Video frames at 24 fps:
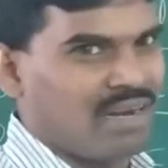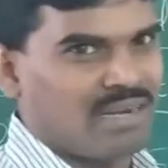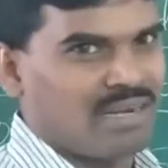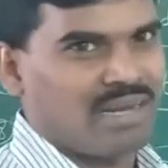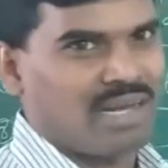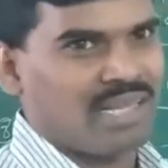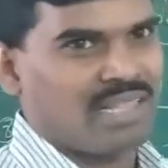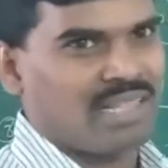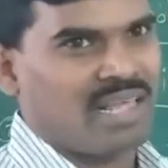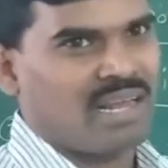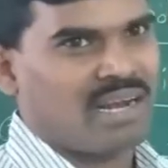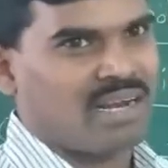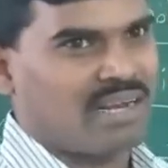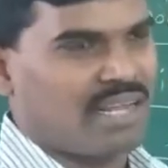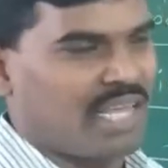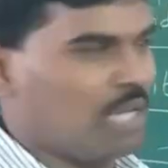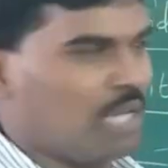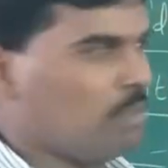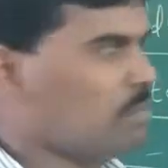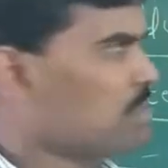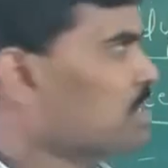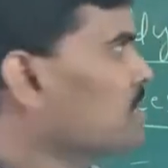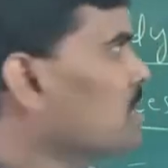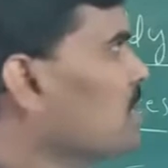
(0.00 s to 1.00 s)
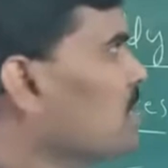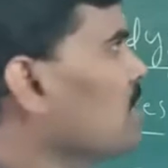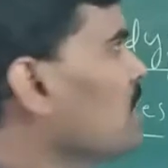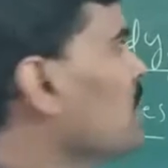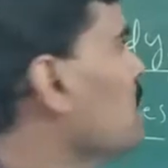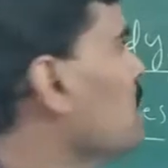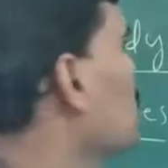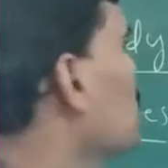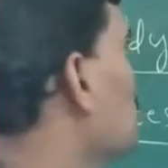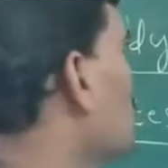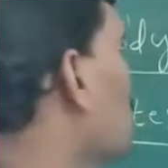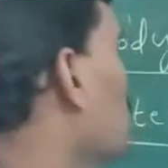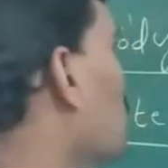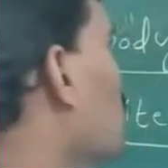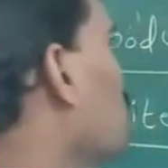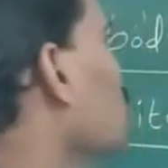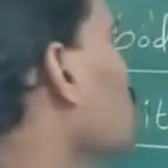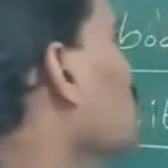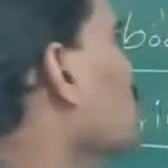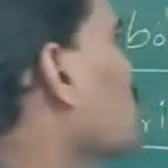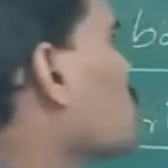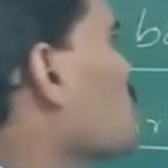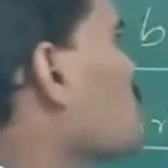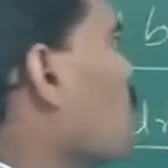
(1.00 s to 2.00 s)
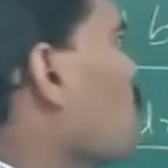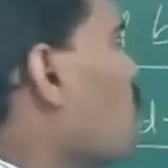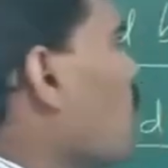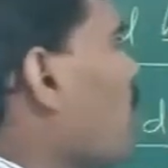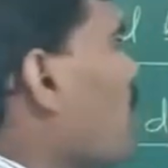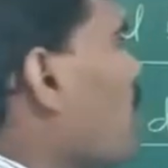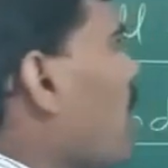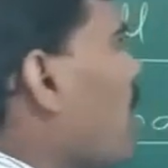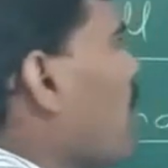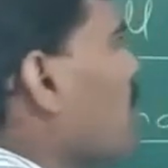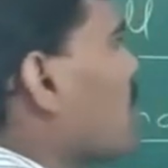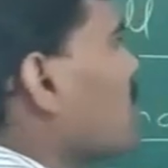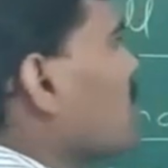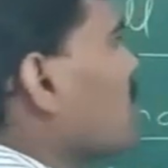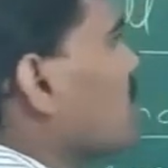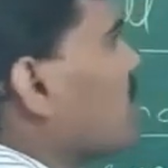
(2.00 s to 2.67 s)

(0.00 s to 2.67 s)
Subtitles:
Other names. So soma is